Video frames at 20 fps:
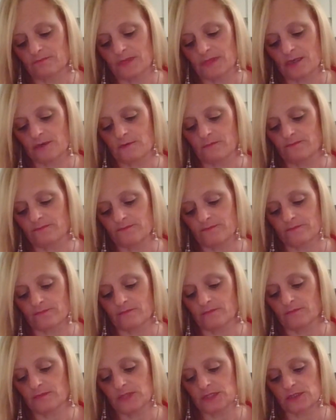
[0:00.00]
hang on,
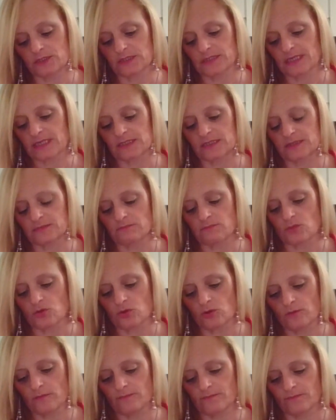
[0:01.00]
let me just get some more.